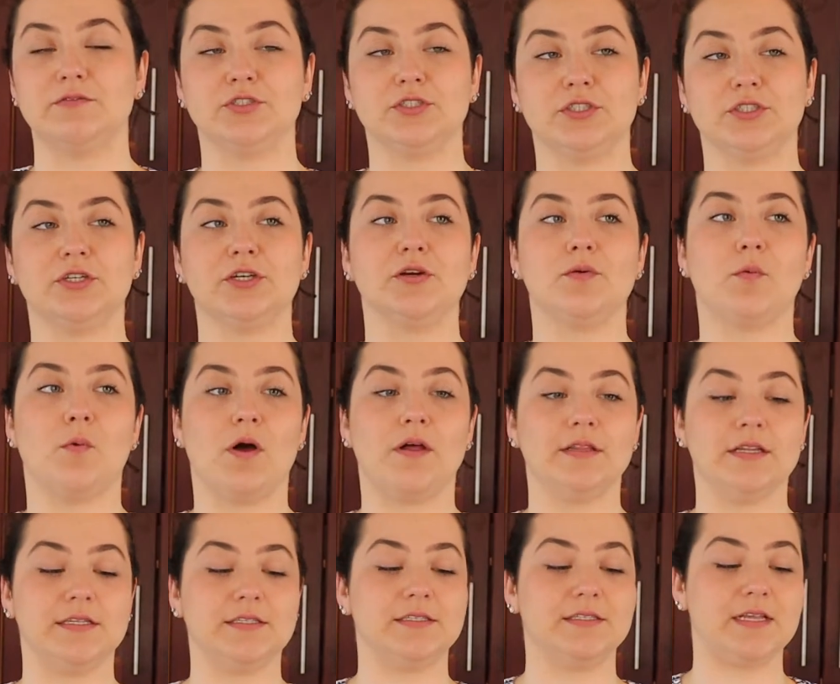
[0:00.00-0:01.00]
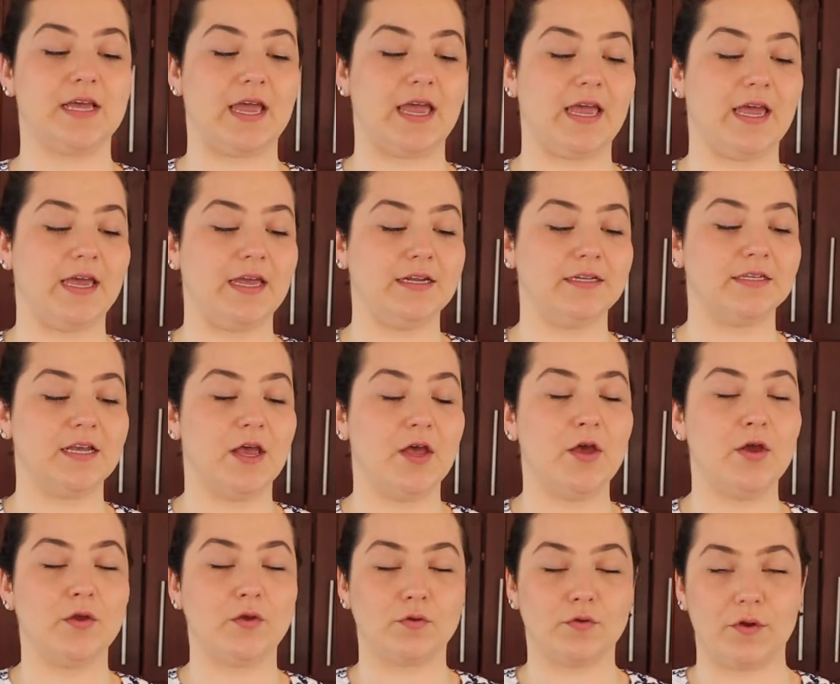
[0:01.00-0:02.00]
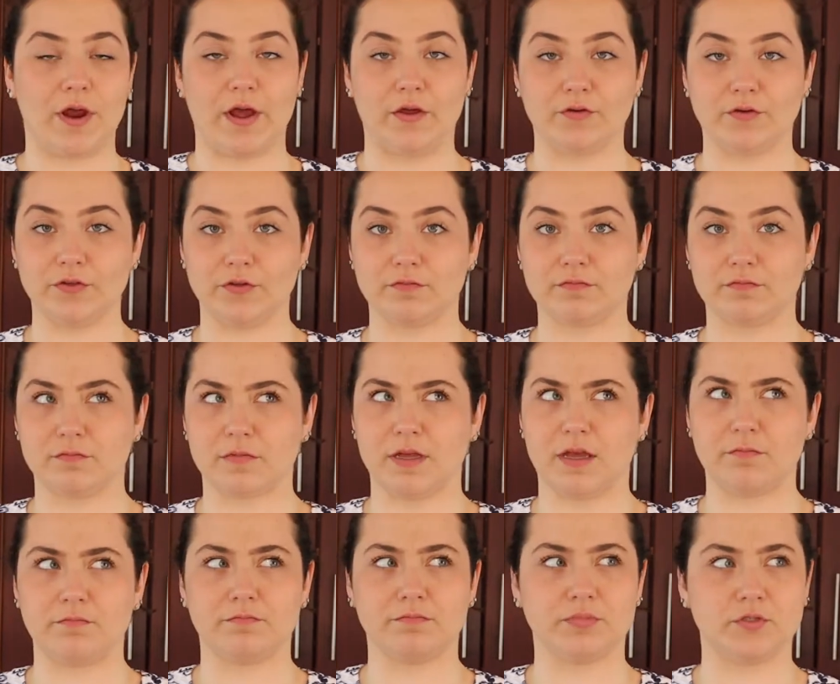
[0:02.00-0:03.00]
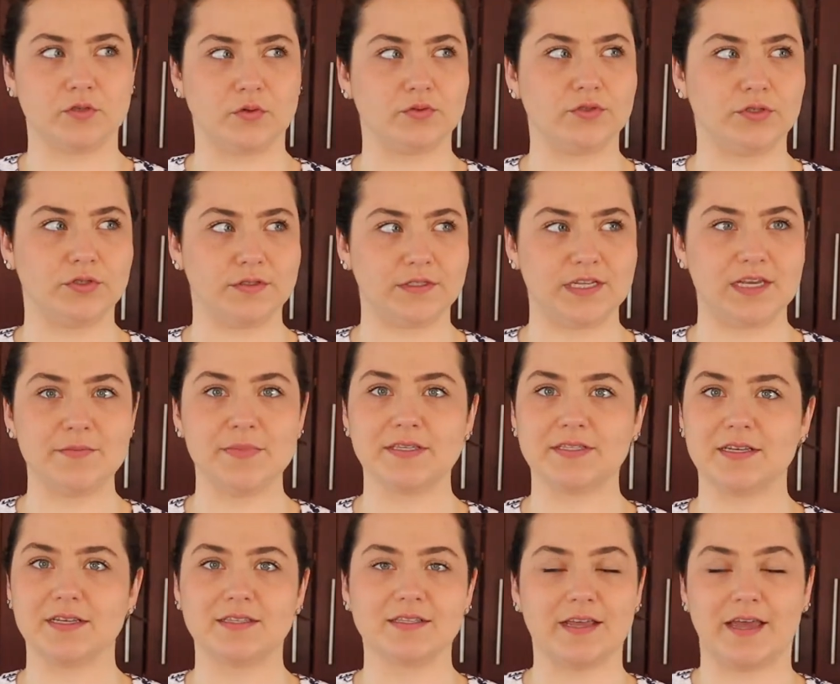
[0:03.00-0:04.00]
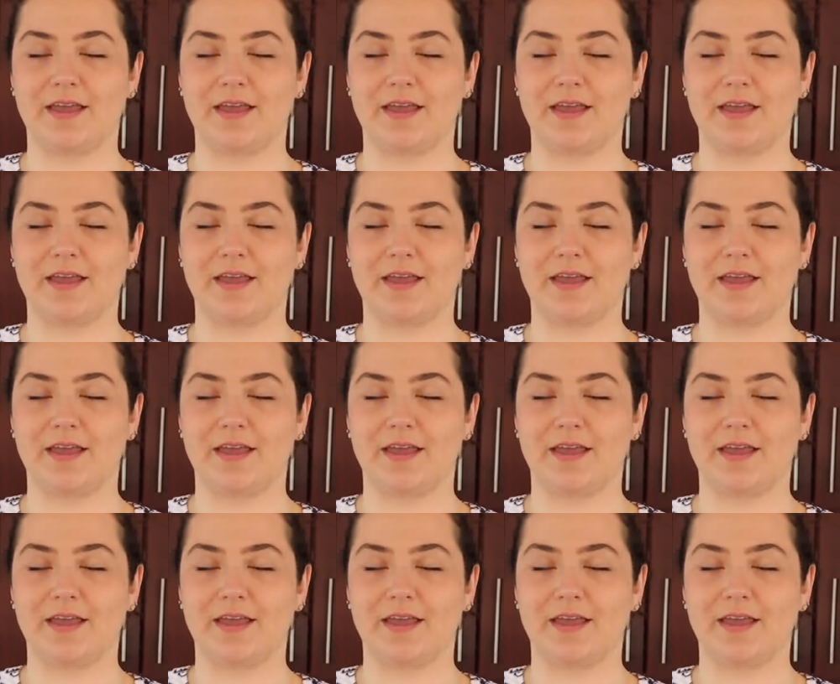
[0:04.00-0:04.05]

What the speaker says: sugar, walnuts, and ground social tea biscuits.